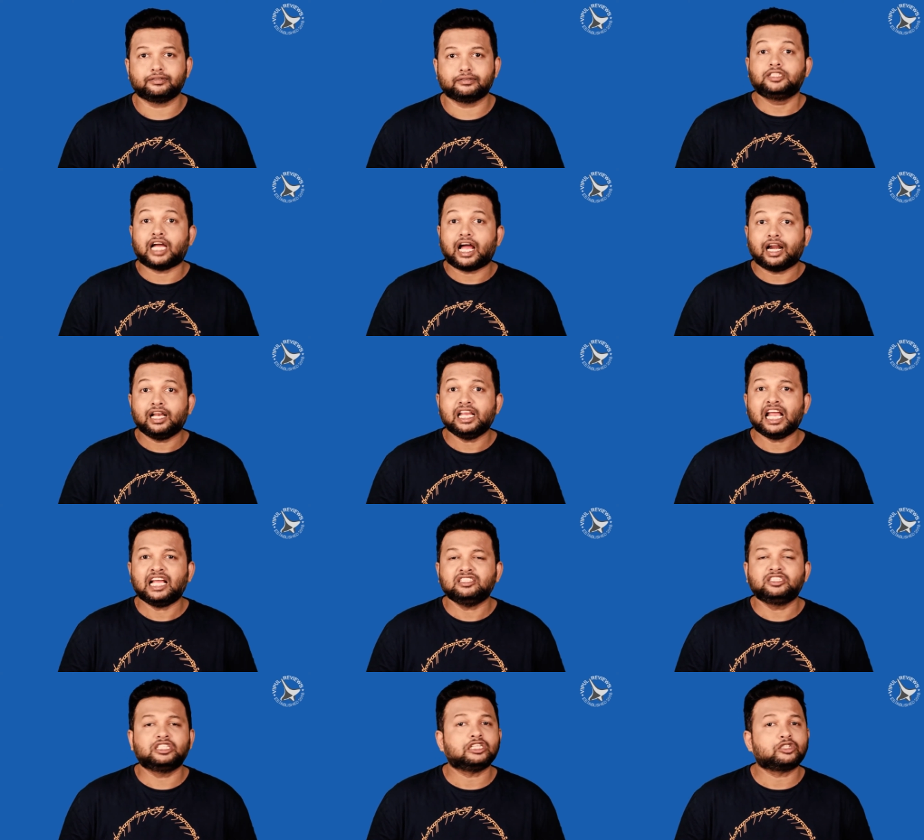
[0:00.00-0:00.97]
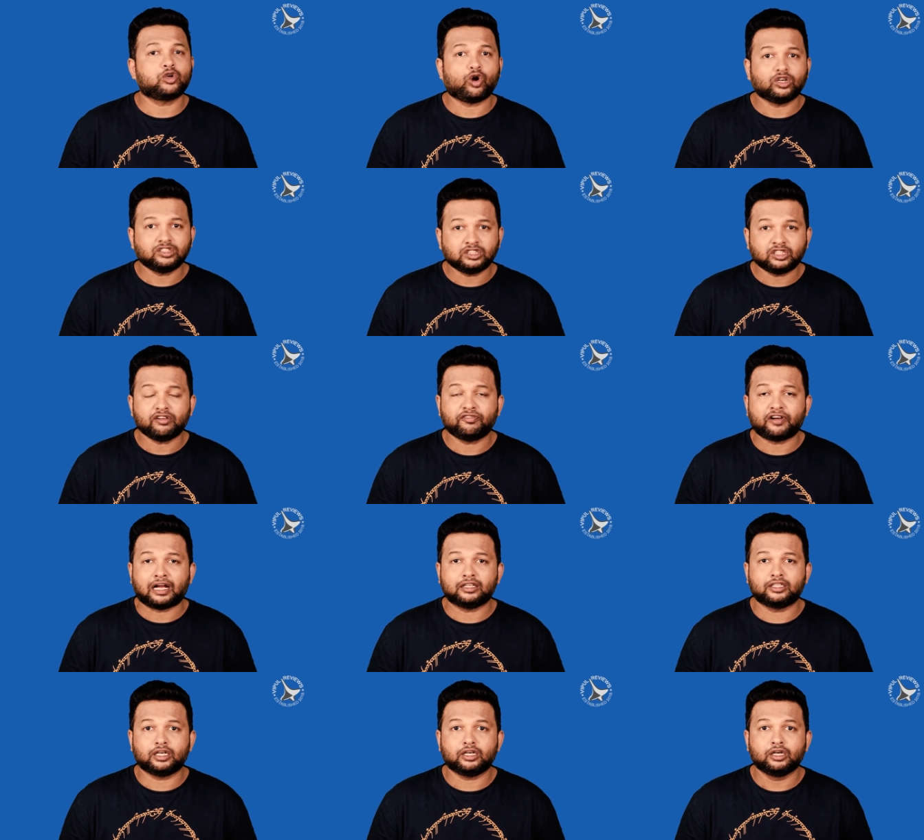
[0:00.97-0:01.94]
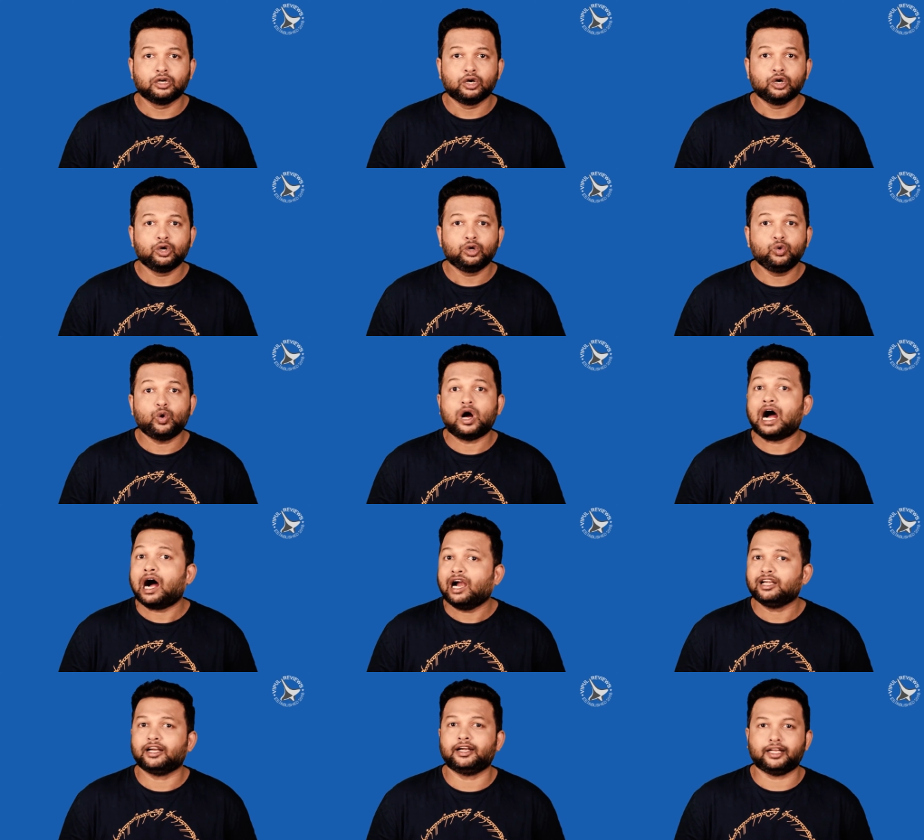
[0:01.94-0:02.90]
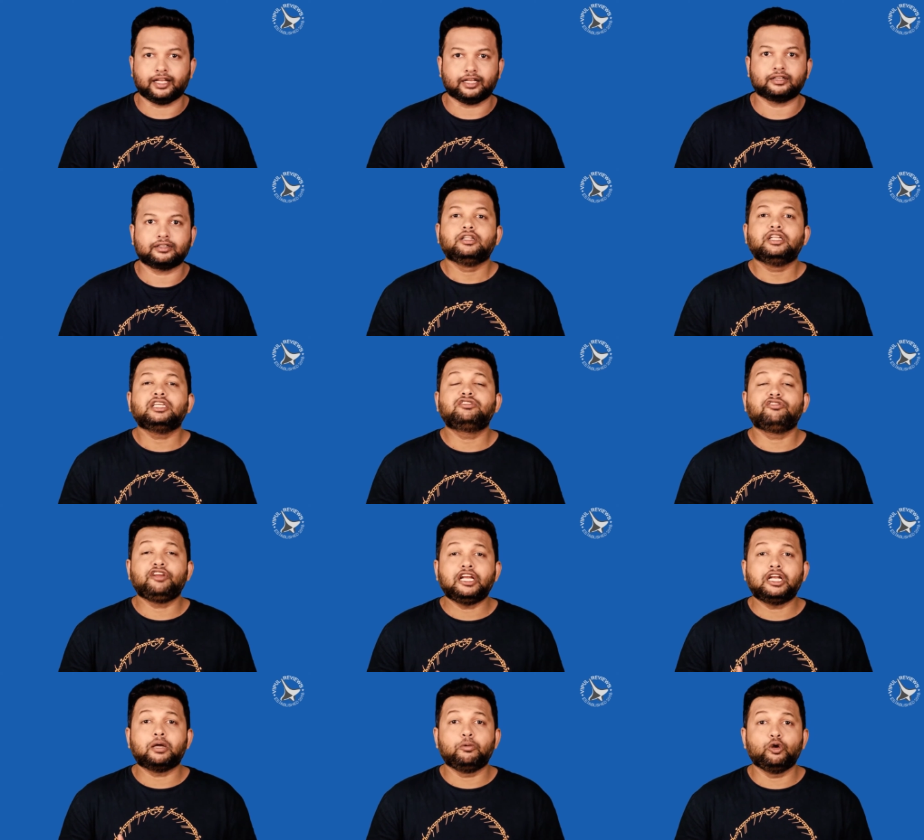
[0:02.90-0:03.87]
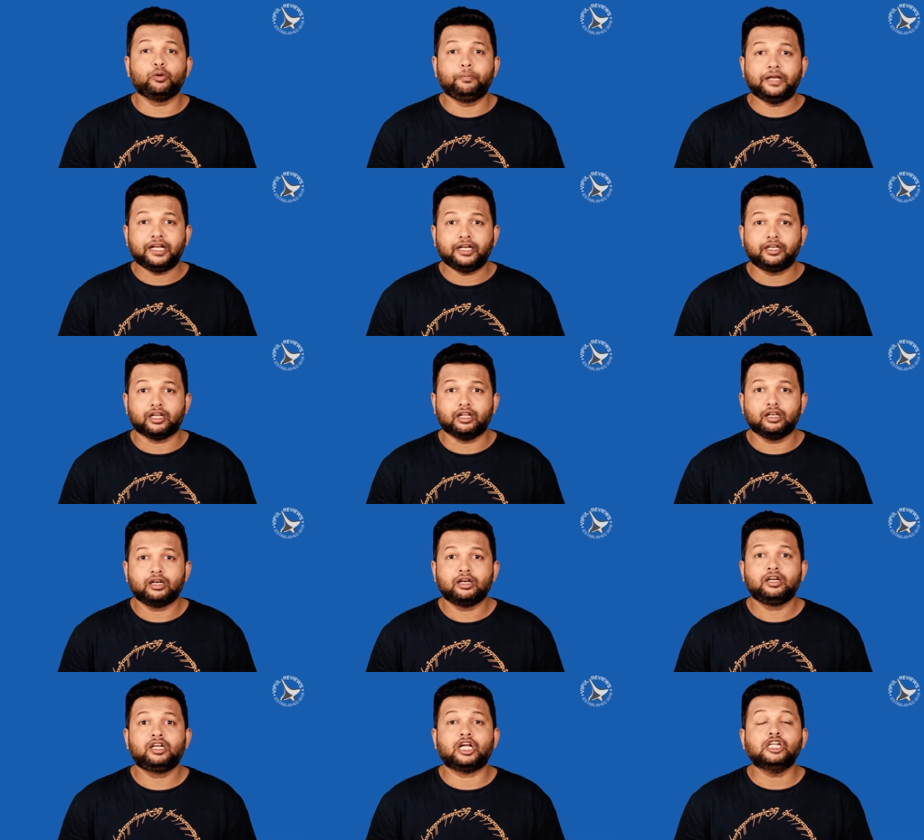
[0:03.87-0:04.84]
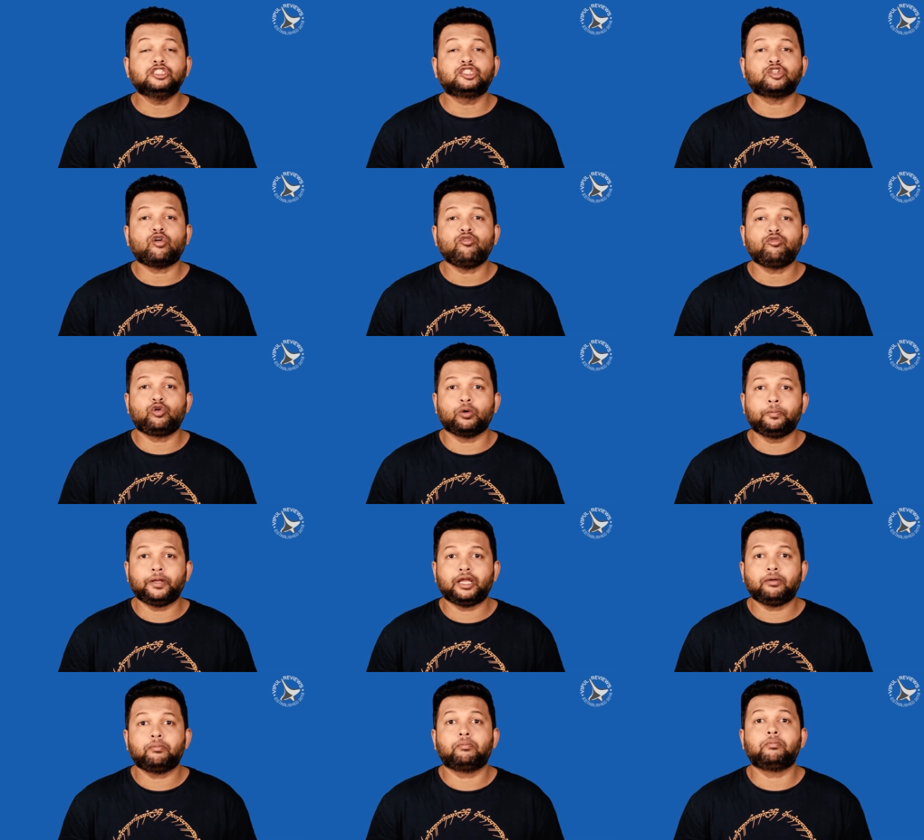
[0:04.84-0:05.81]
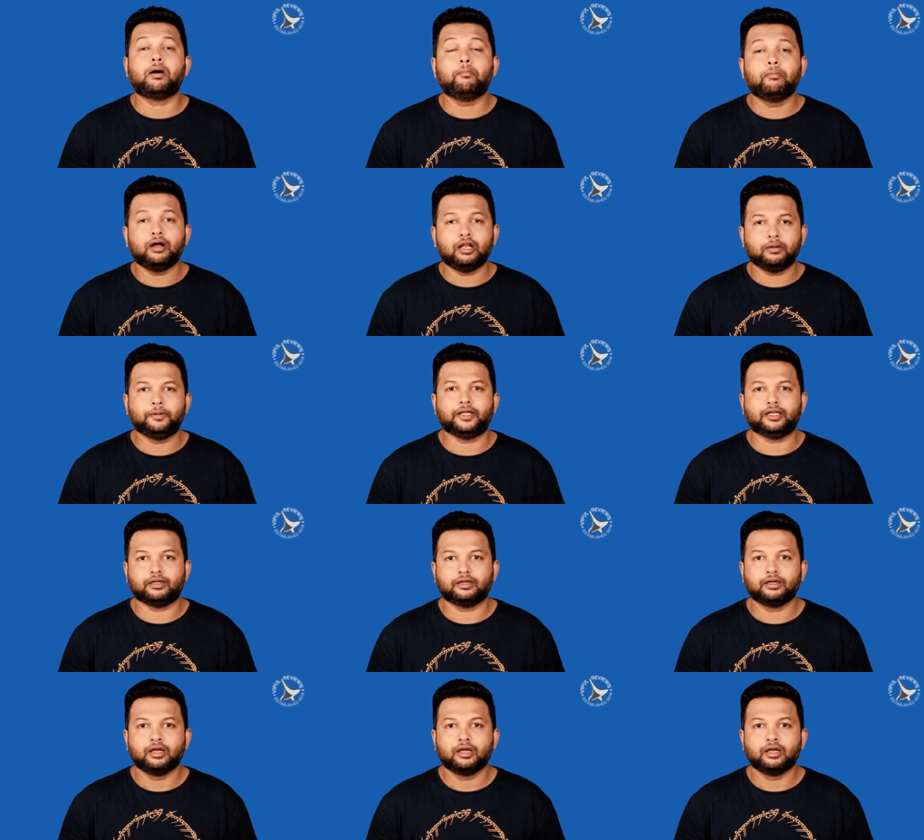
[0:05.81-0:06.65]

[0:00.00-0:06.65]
Charlie has just lost her father to a heart attack. This VW Beetle turns out to be Bumblebee.